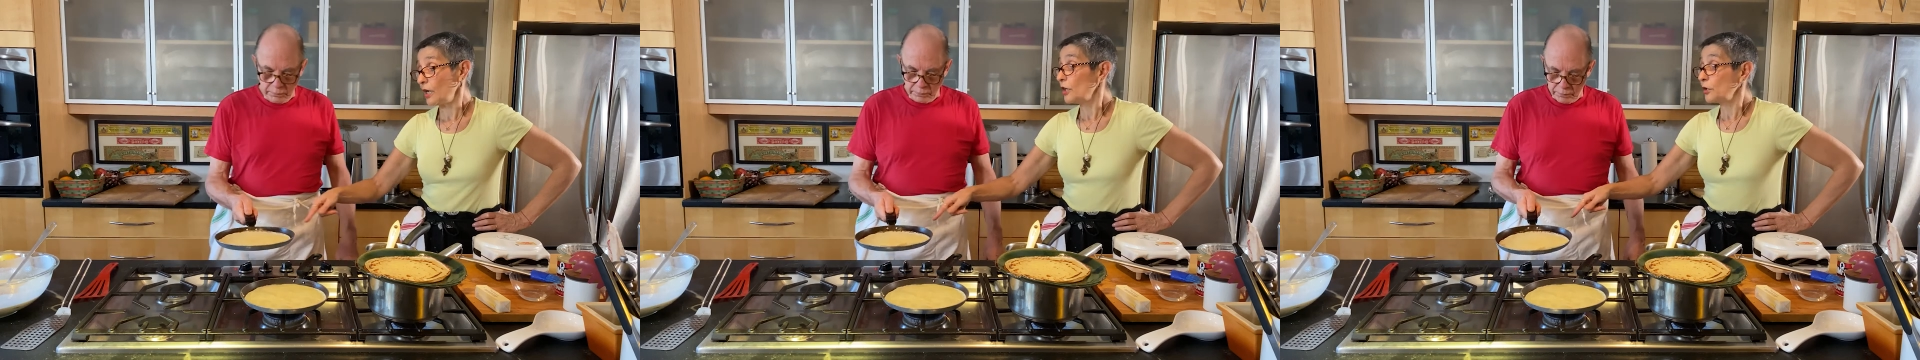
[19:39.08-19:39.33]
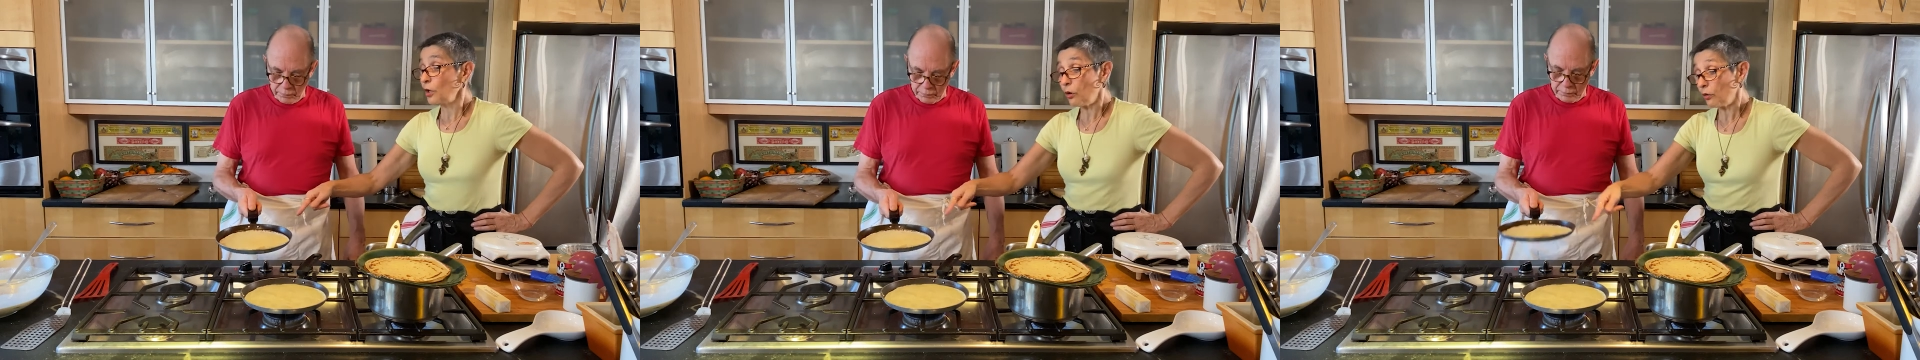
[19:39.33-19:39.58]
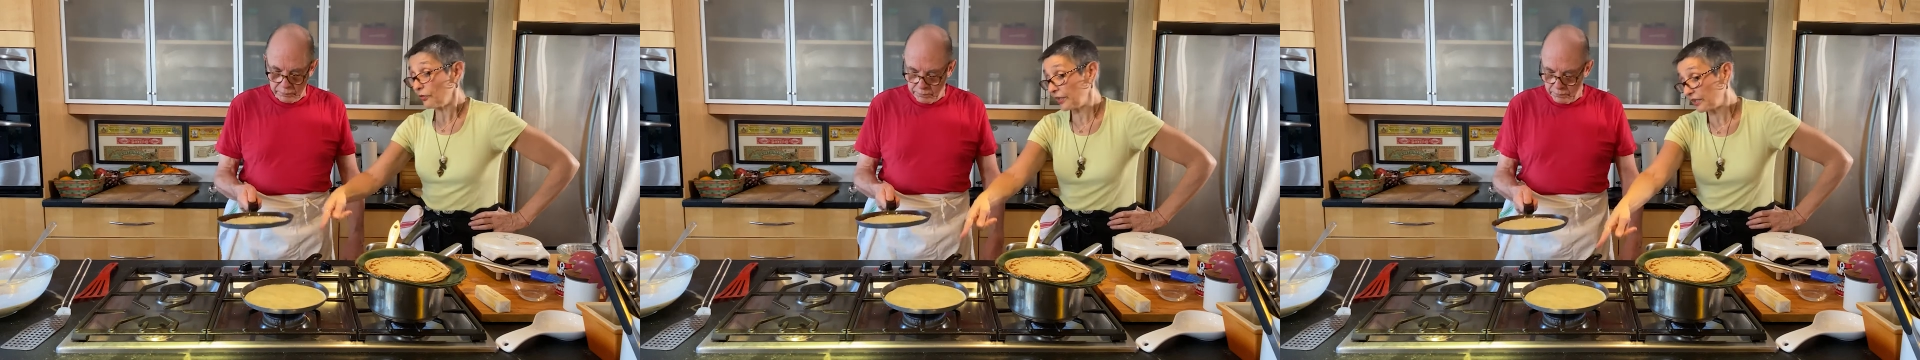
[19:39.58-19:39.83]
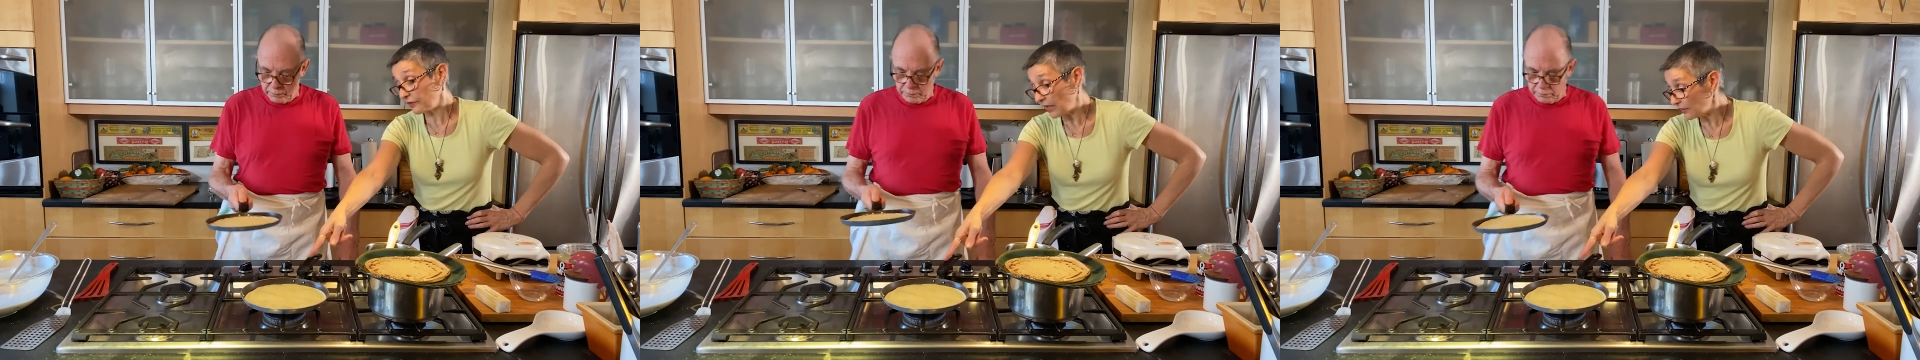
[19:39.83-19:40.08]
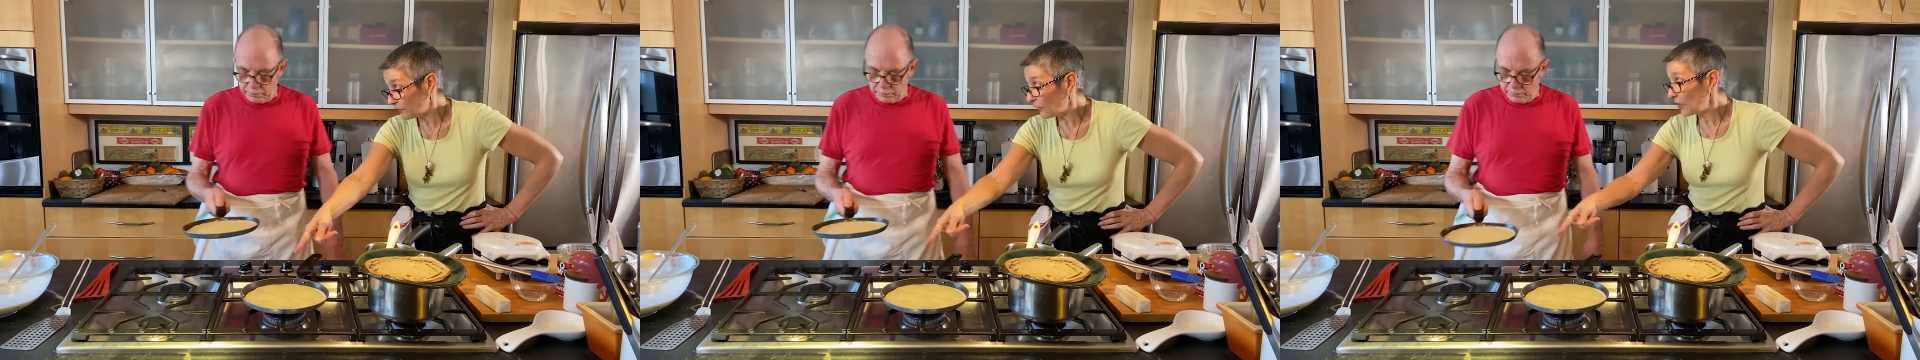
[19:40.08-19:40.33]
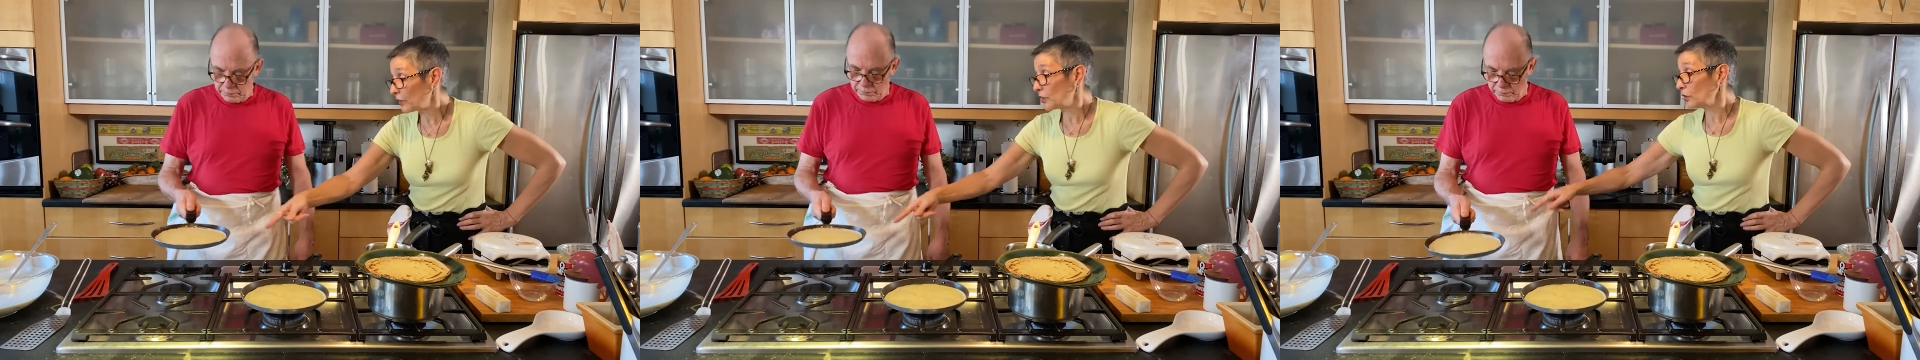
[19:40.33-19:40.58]
Speaker 1: No, this has
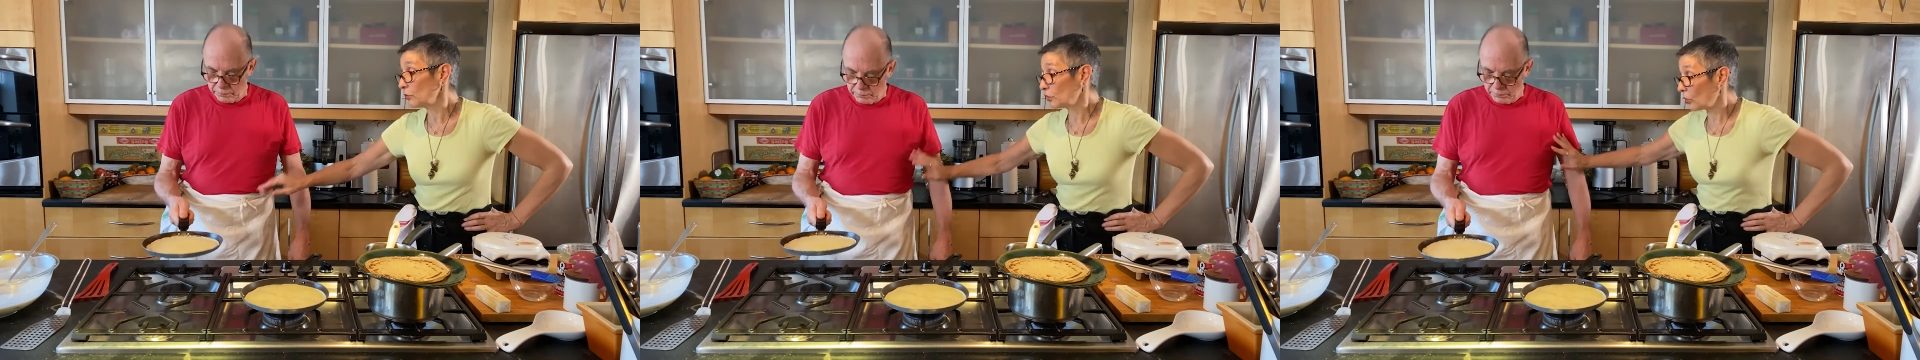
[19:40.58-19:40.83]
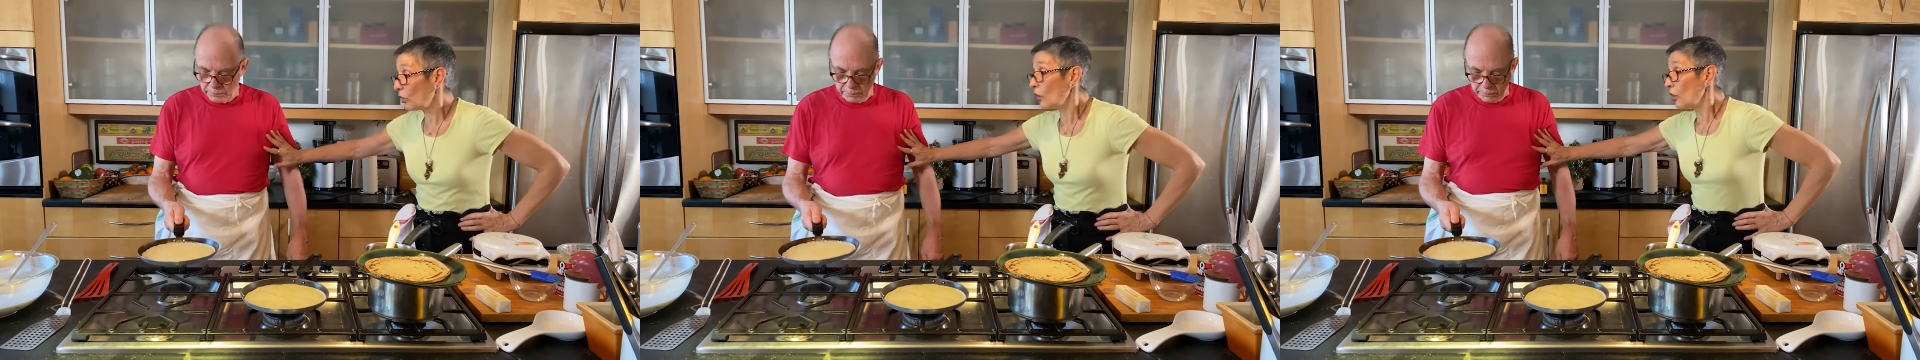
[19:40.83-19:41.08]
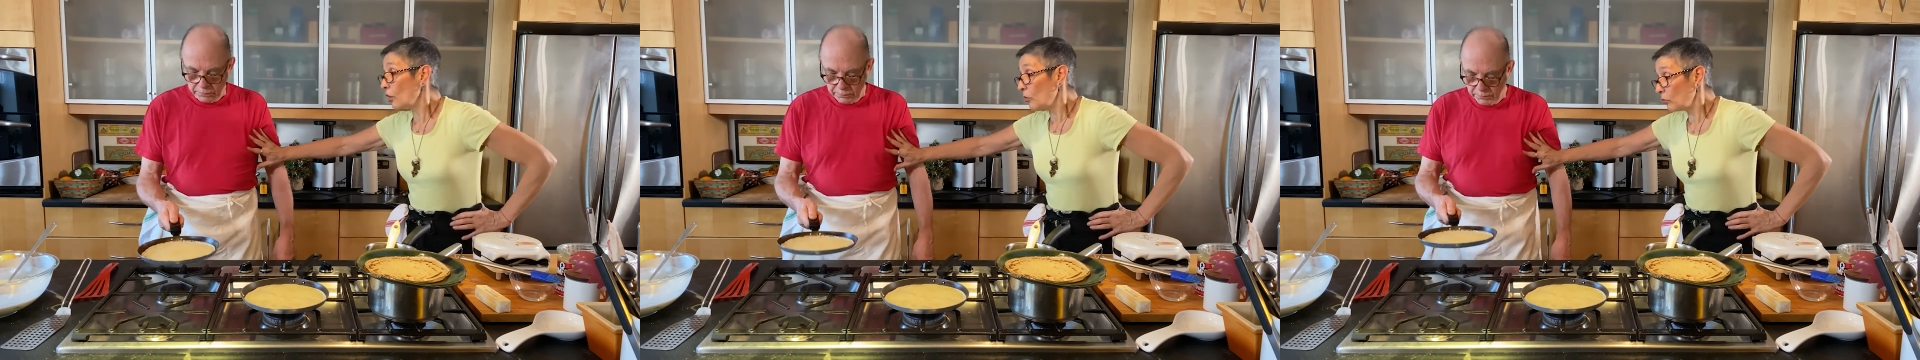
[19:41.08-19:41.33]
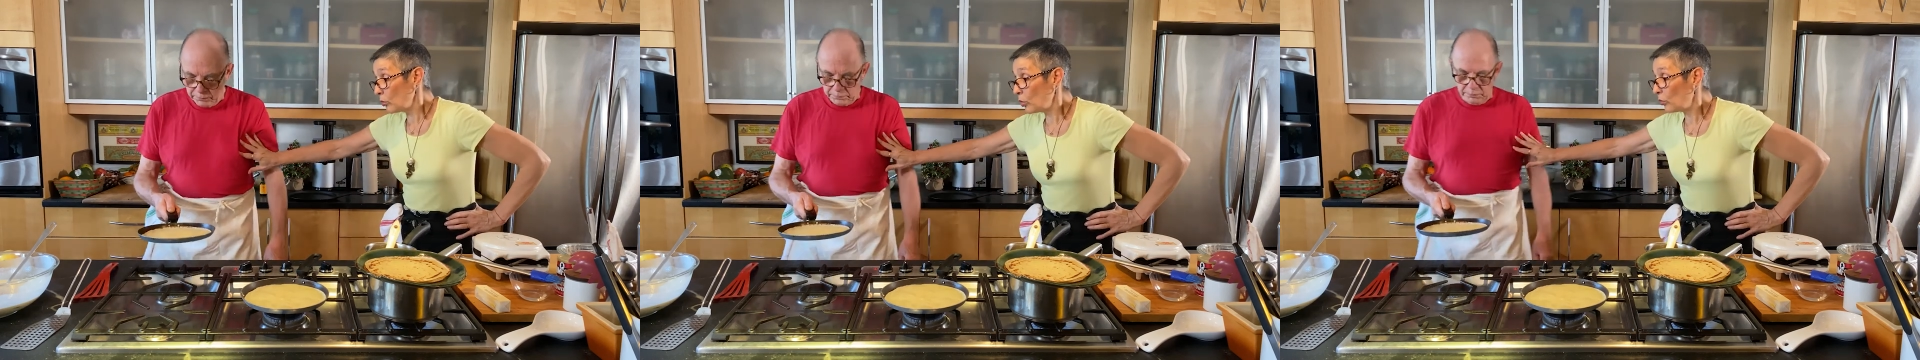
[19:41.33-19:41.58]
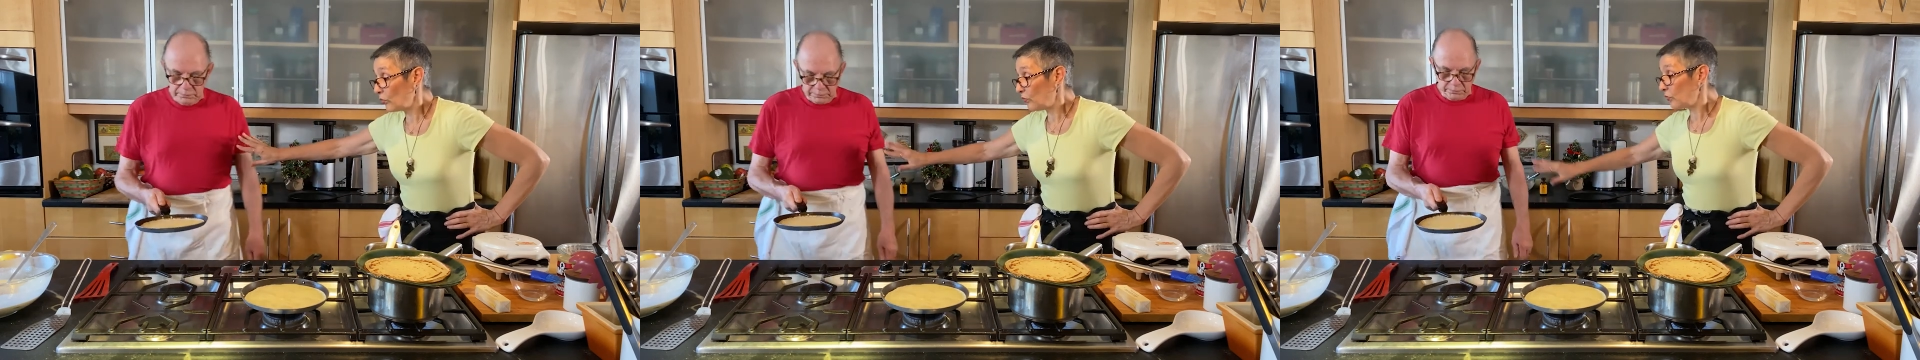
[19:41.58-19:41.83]
fire too, so move.